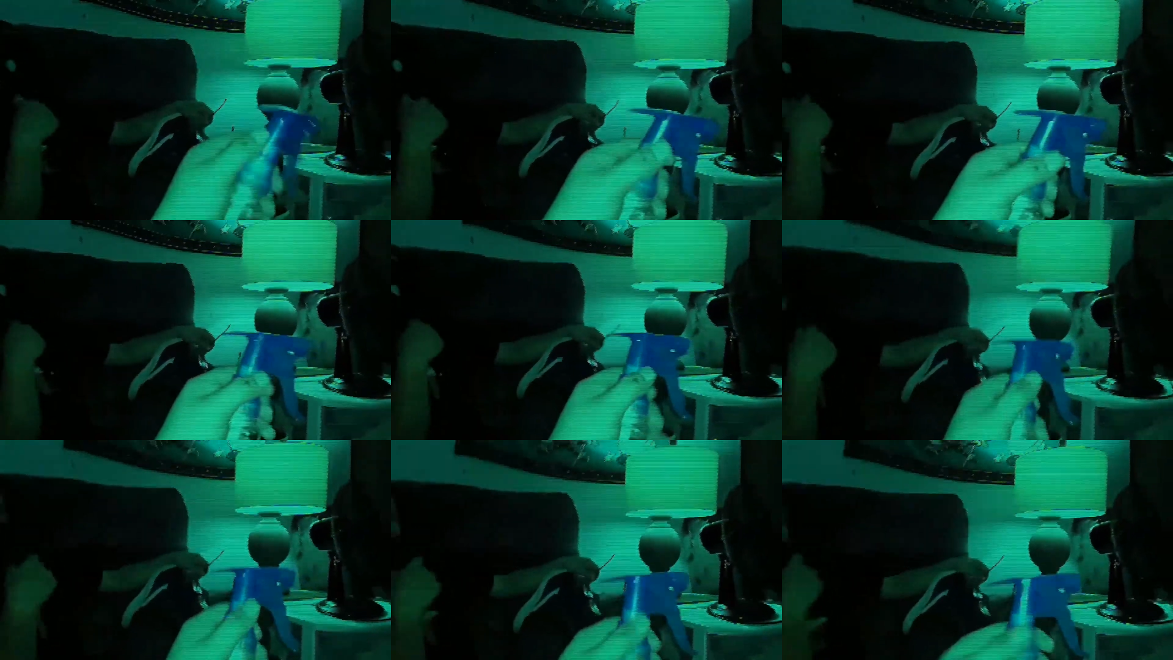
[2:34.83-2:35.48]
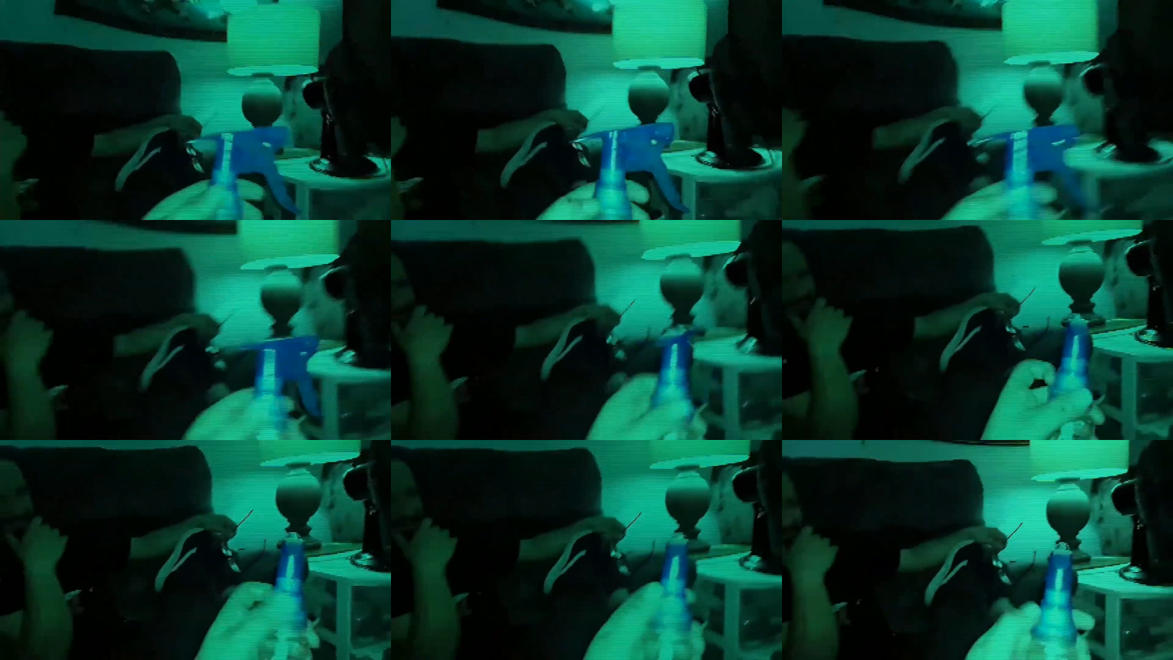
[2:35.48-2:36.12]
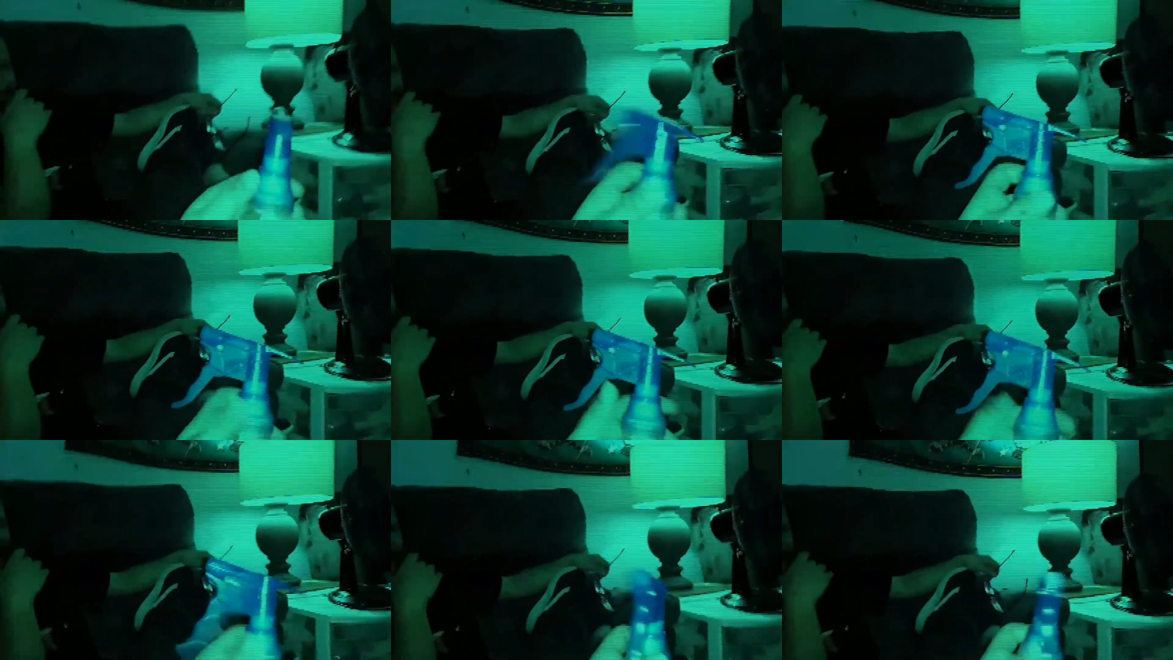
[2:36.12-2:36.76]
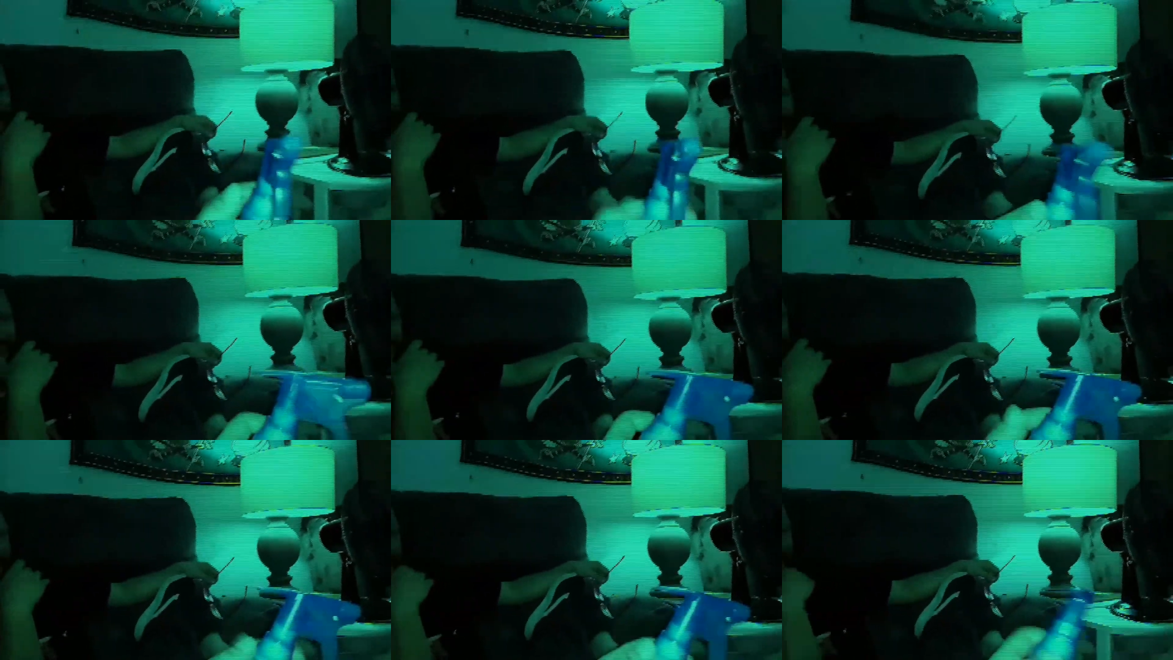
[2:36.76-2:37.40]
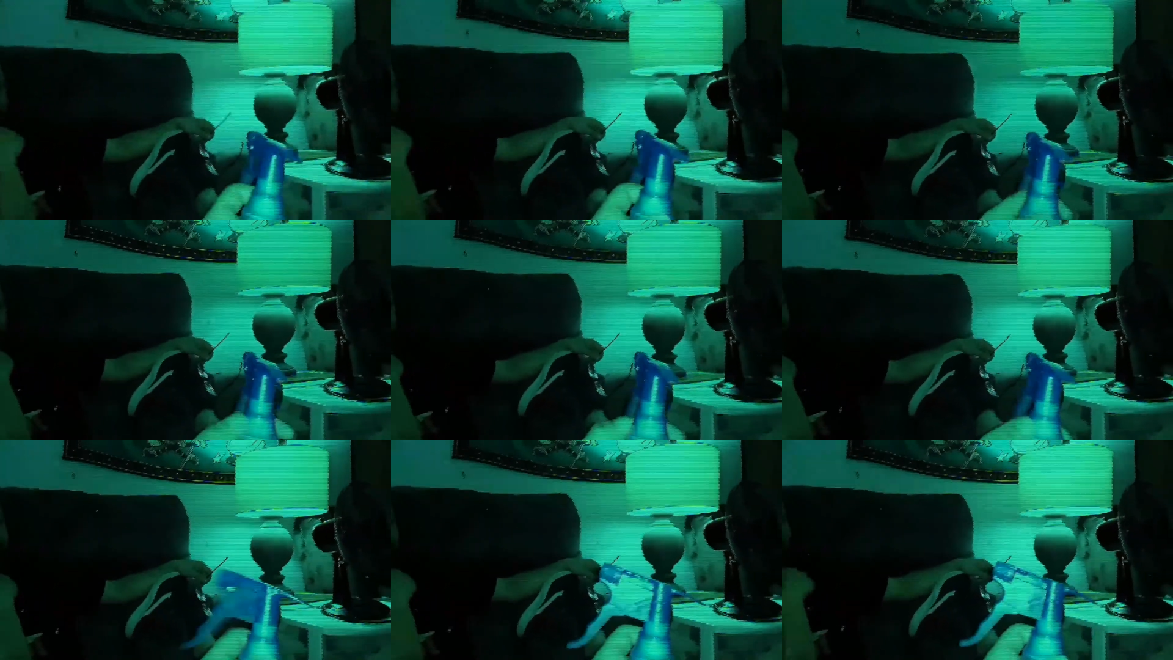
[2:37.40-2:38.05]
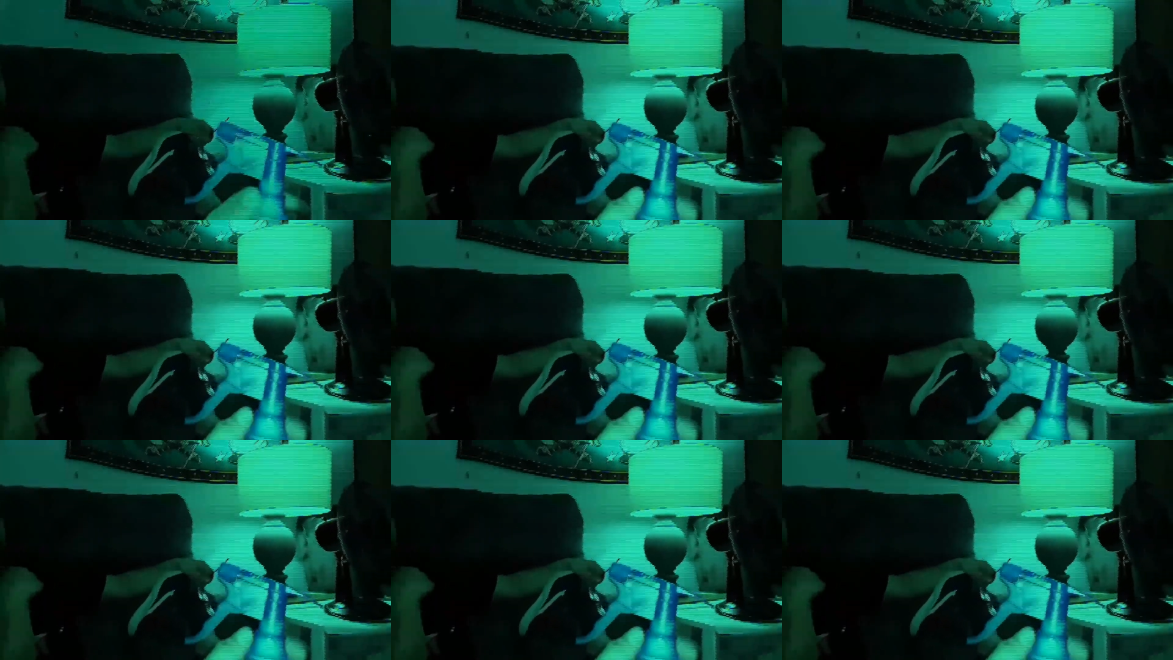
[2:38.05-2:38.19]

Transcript: [unreadable: no face in view]